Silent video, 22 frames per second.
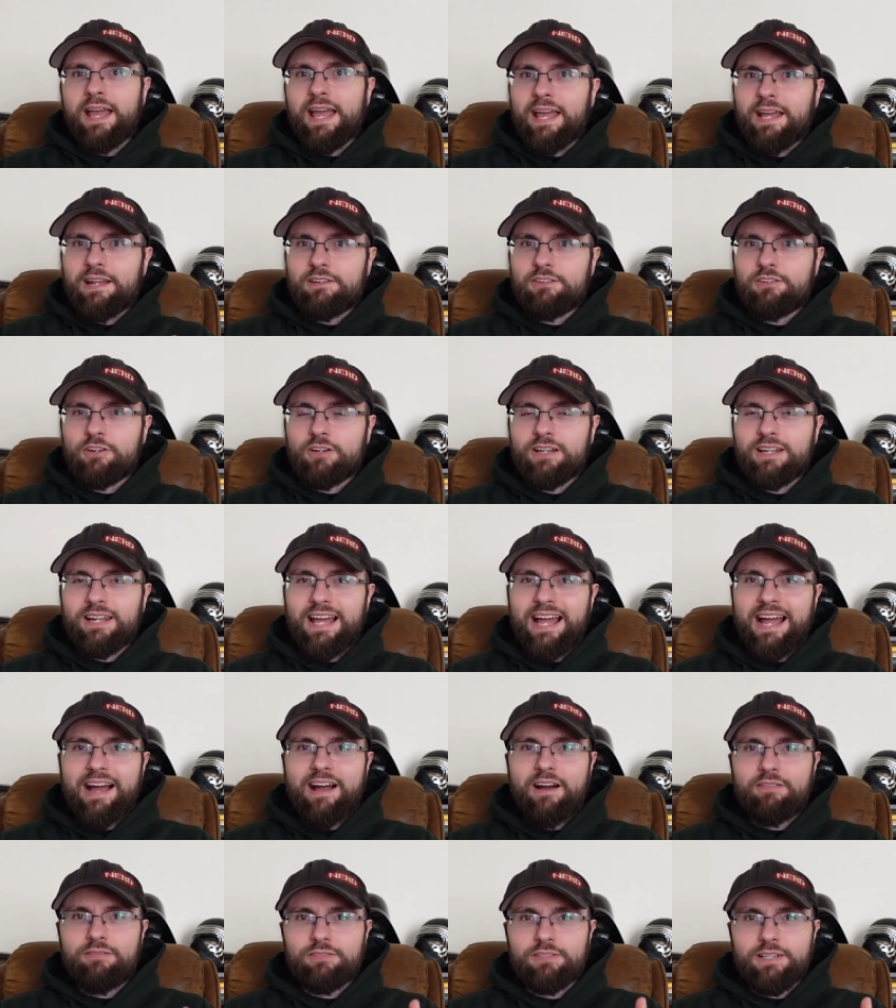And you're going to
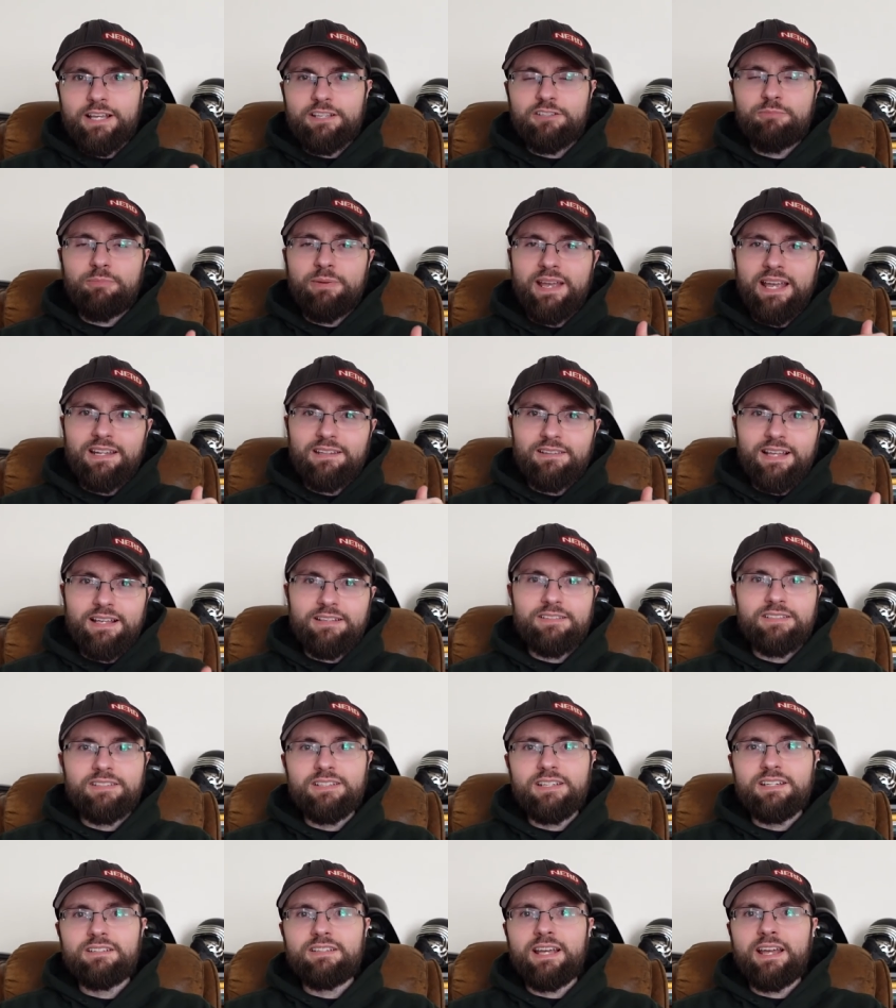have less paint, less
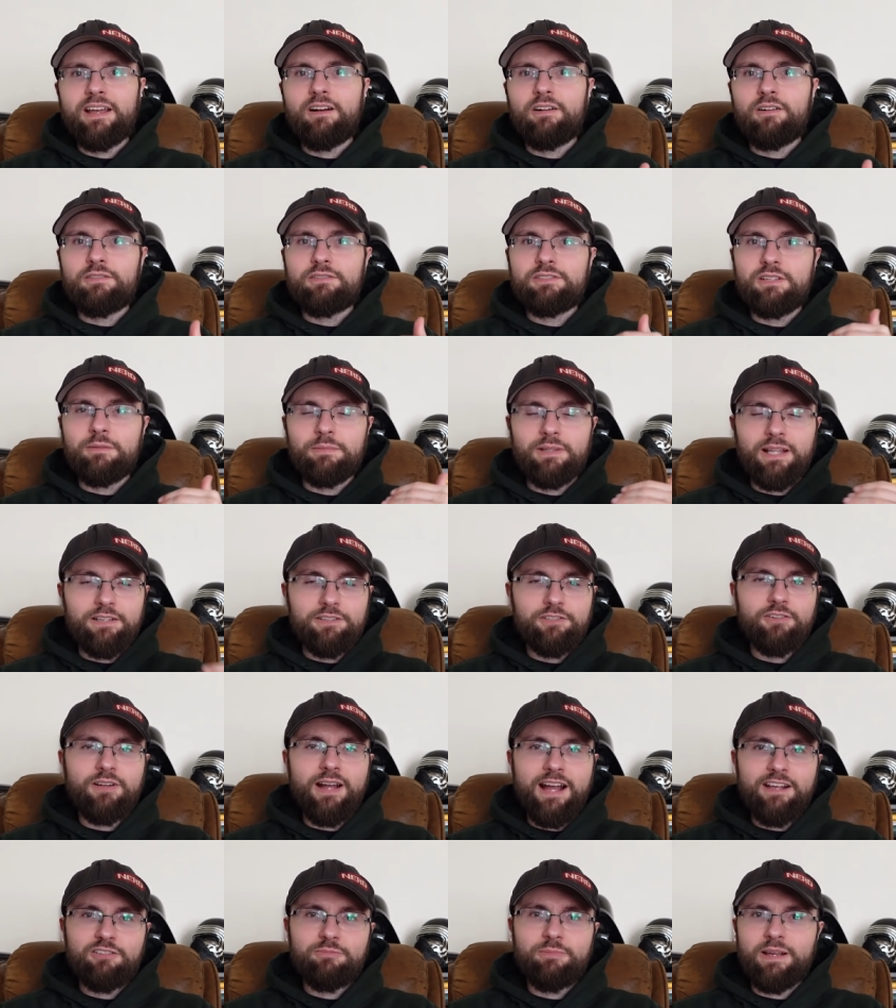detail, some lesser
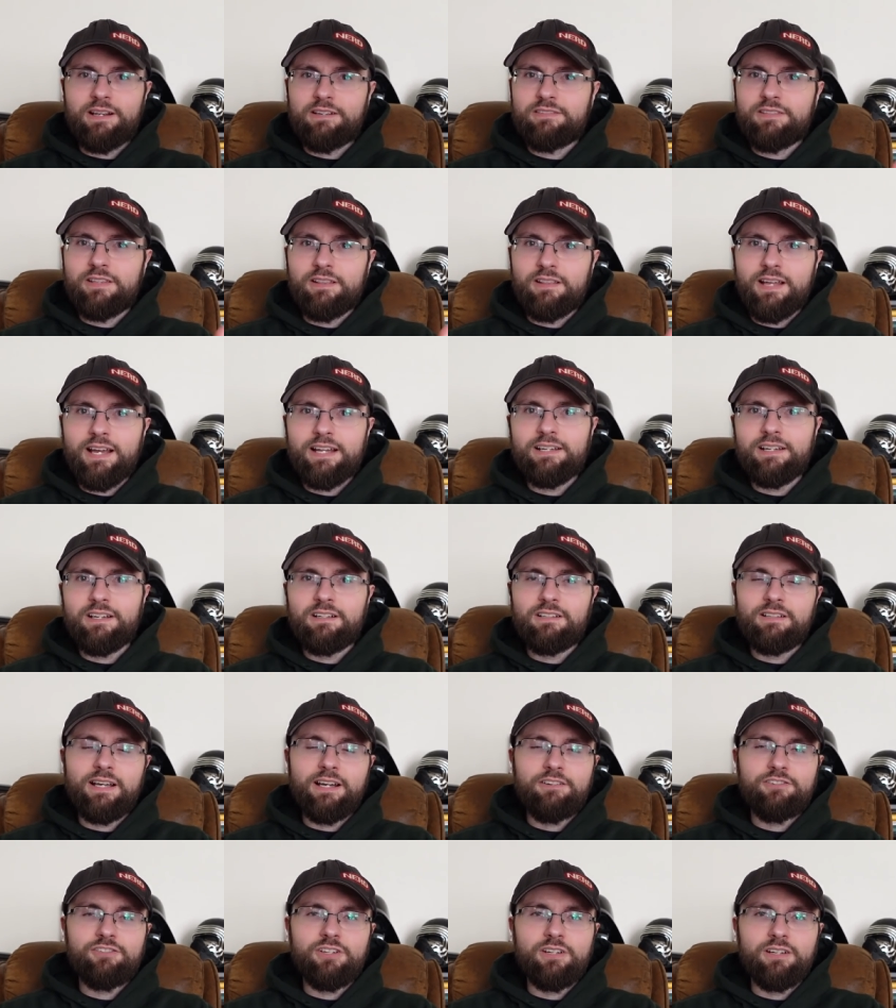aspects than the Lightning
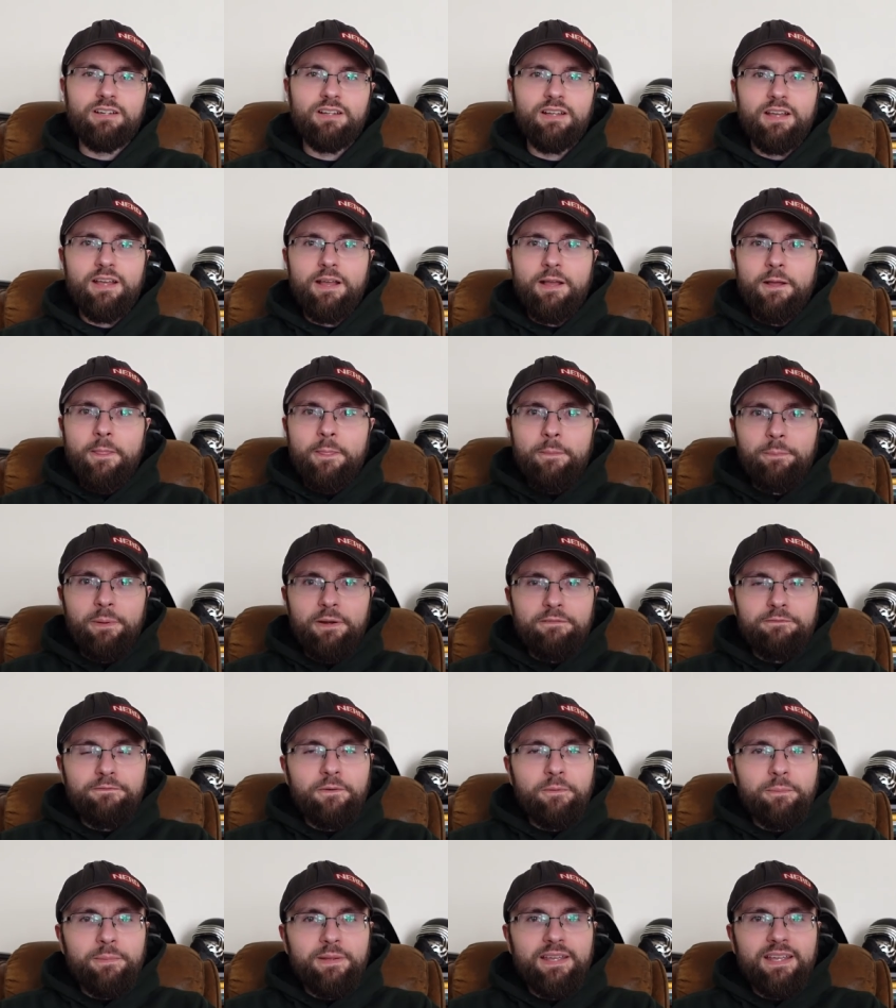Collection. But
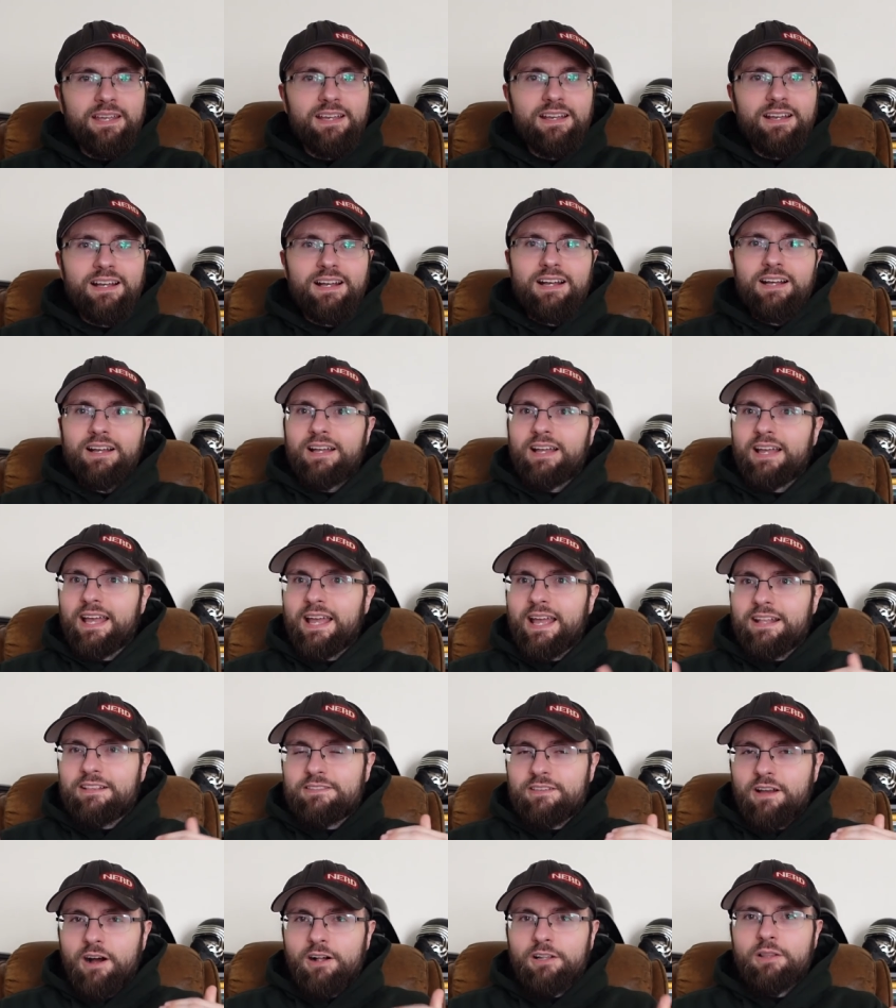for me,
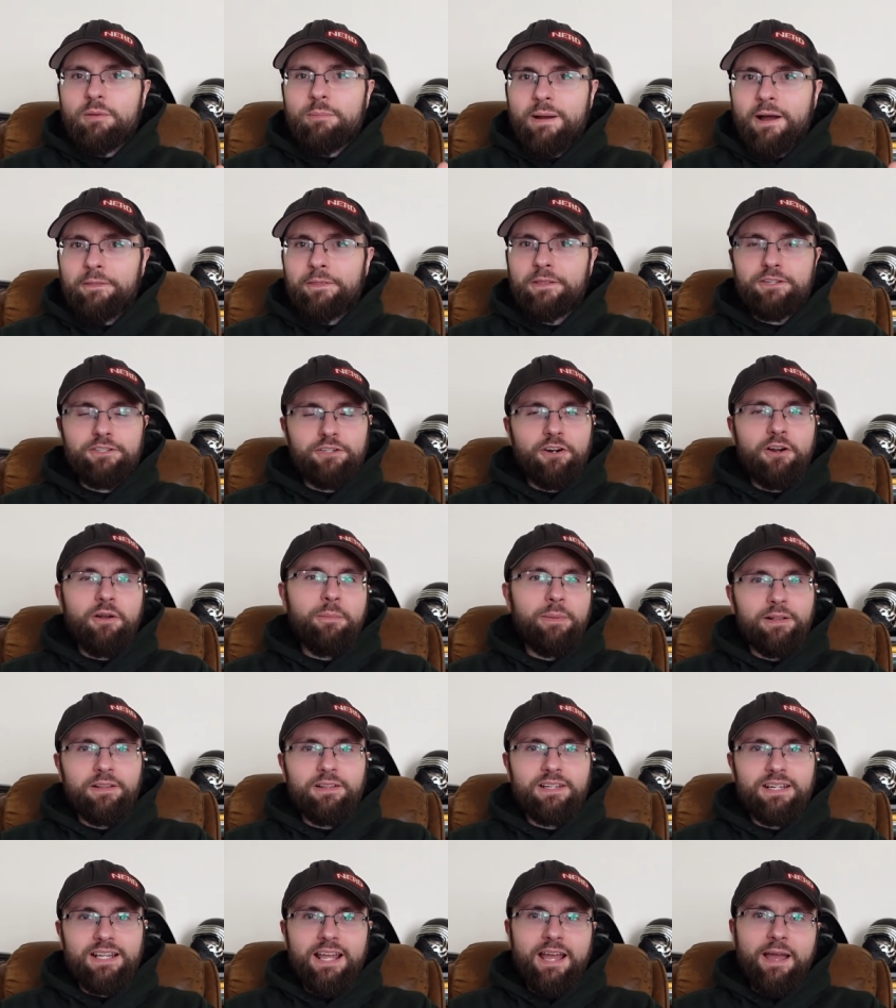it's all about the
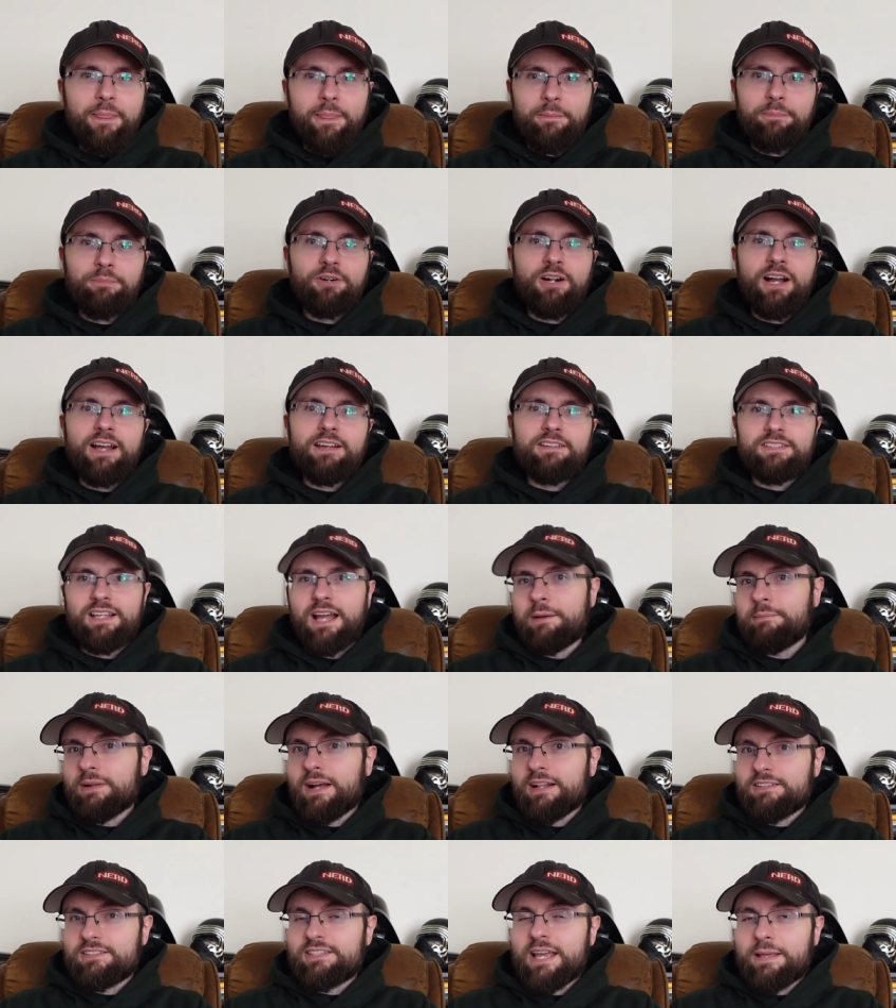durability and the price. I'm
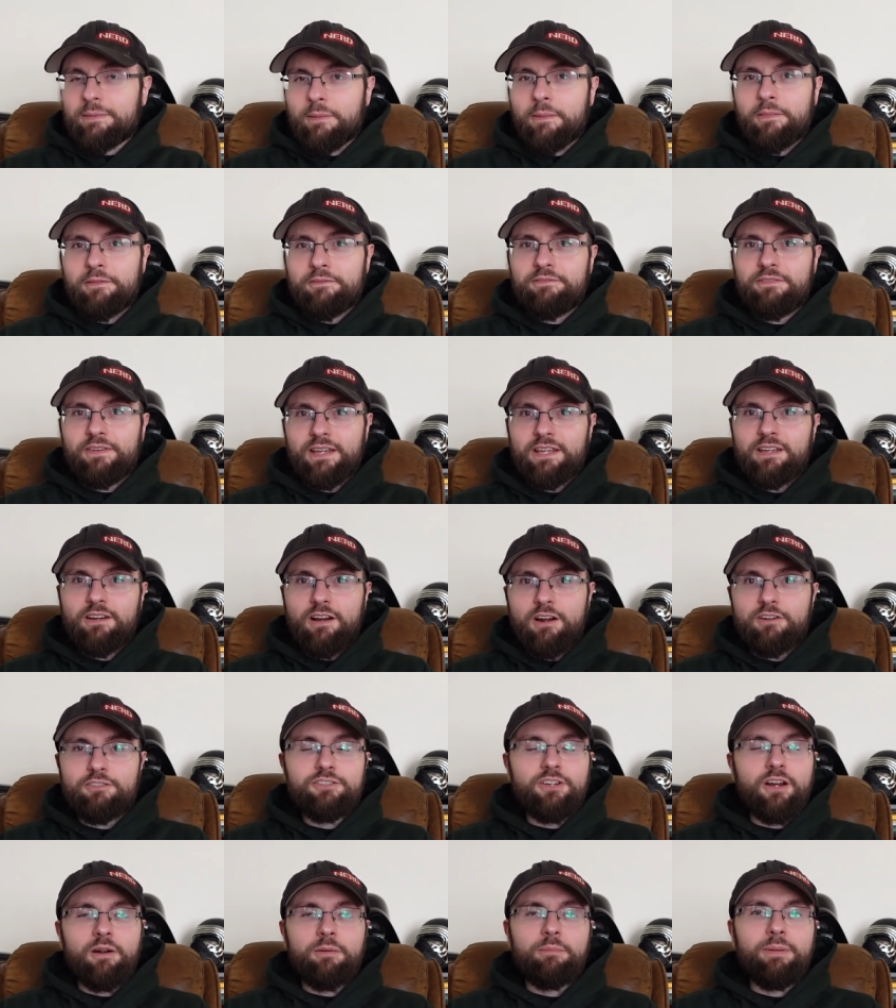not saying that the
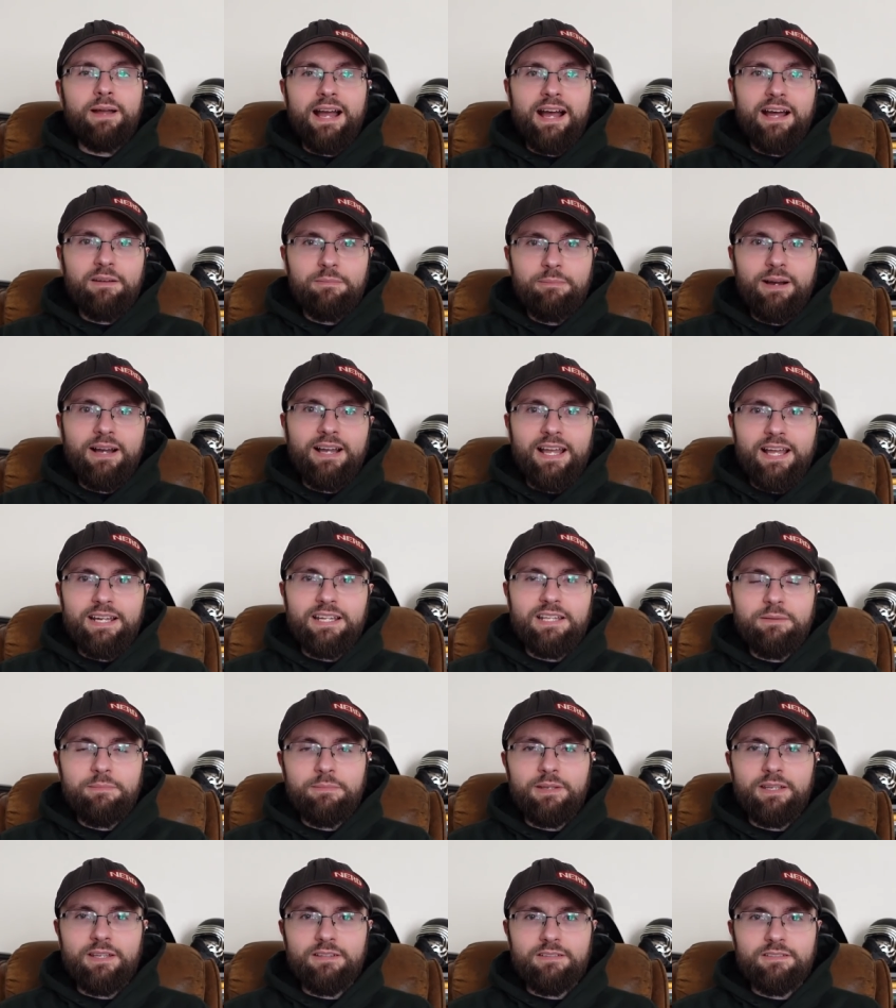Figuarts are bad by any
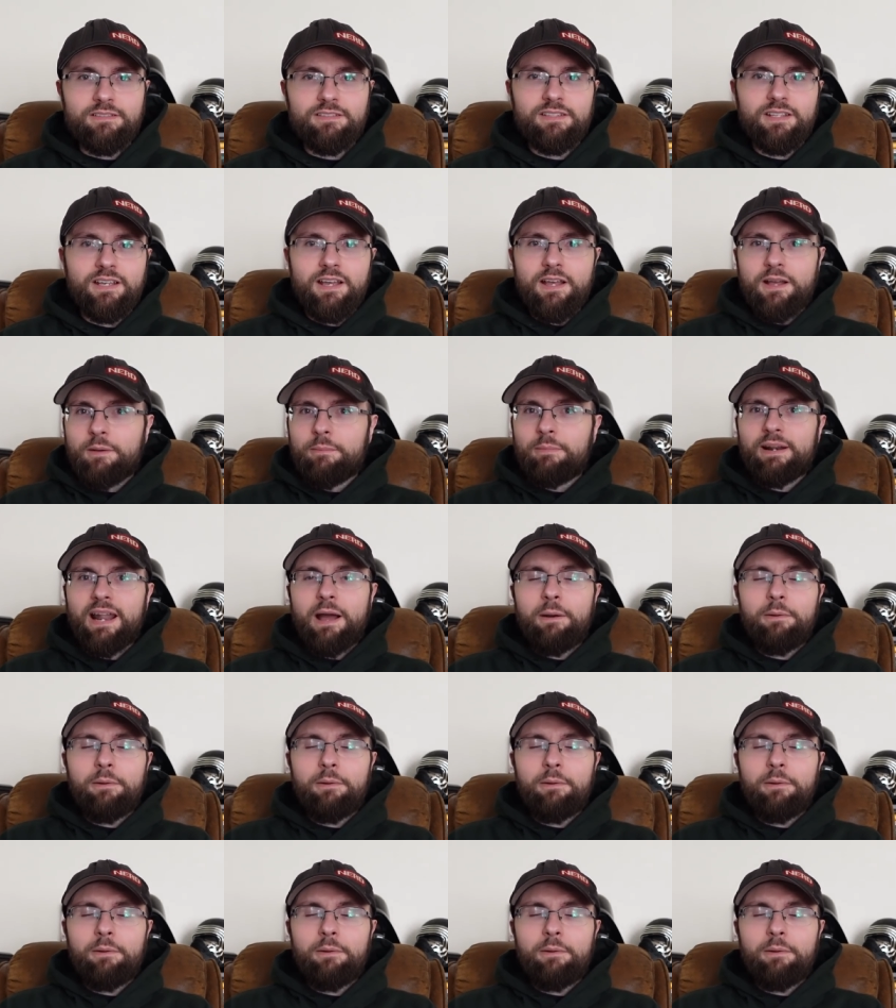means, but